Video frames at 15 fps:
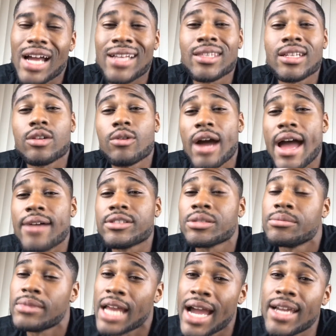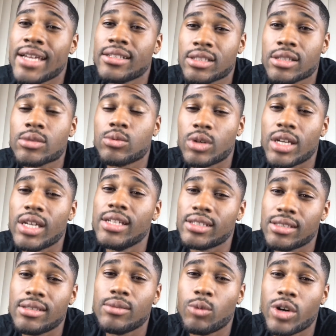I think he'll have some nights where
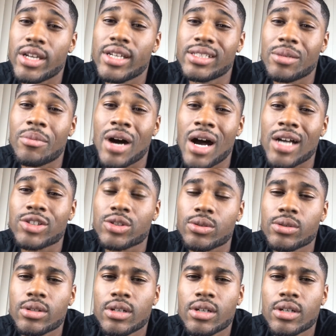he's a monster.